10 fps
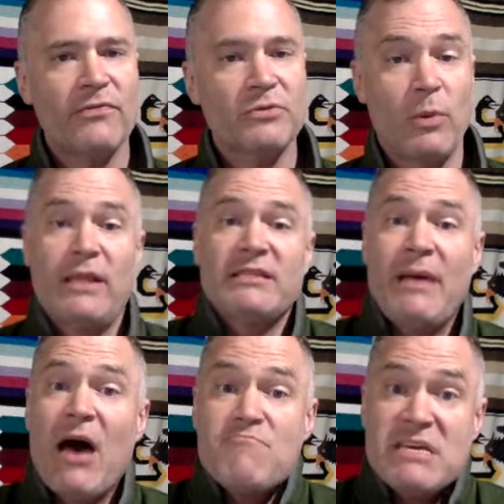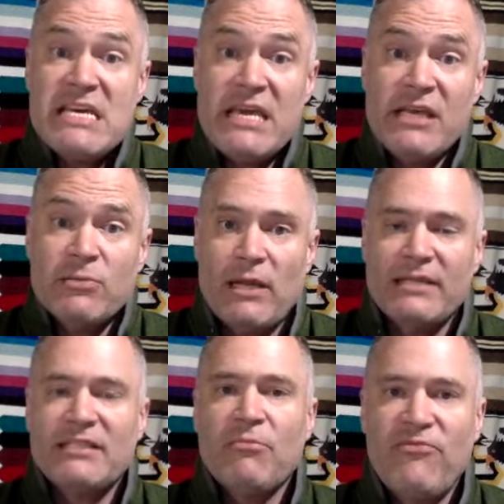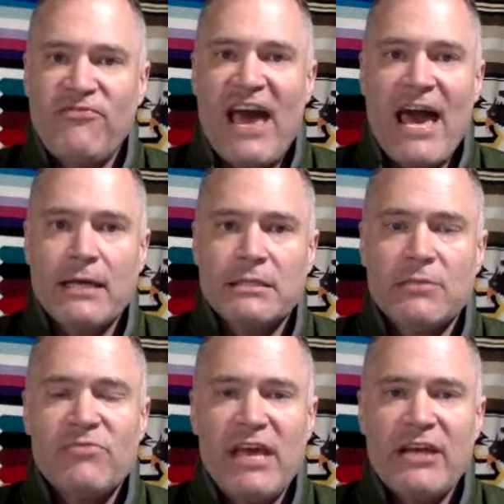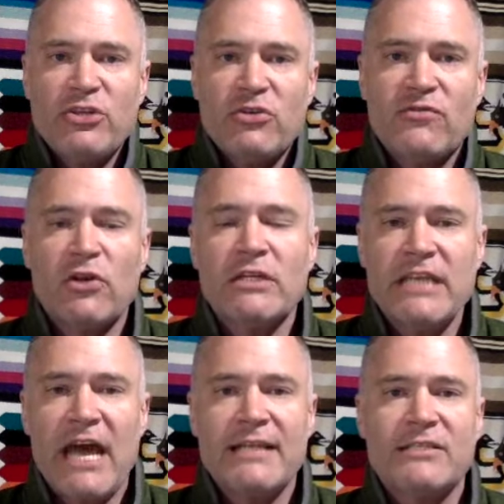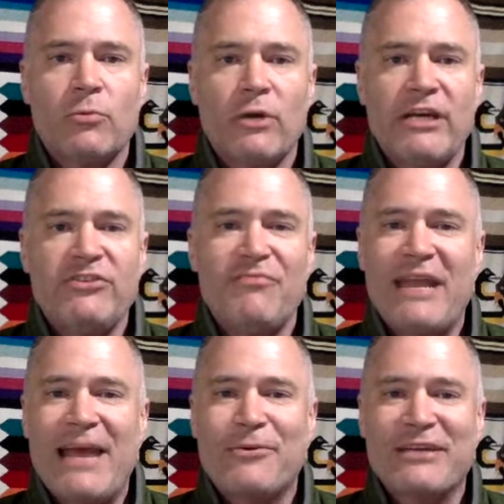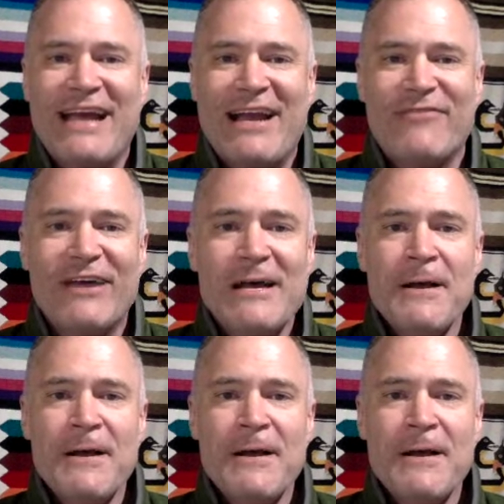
as well as about me, as well as some facts, some things you've looked at, some ways you've been able to kind of